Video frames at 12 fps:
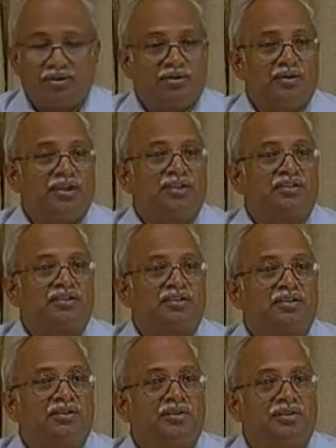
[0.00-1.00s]
But
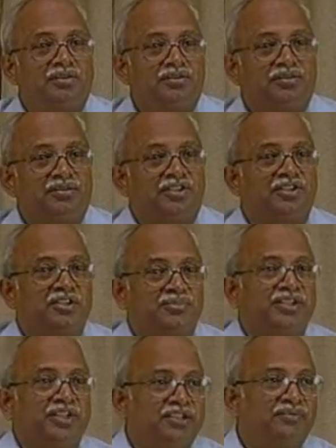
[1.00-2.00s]
the ships
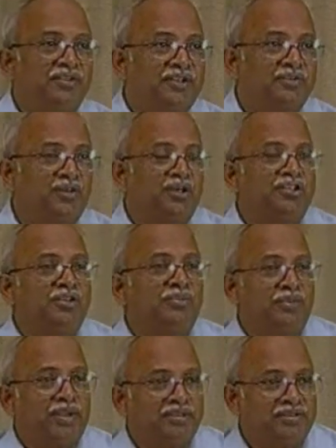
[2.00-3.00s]
had different quality of
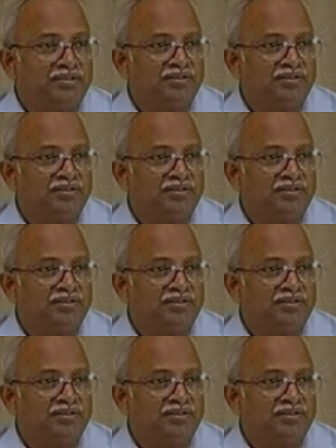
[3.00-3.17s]
paint.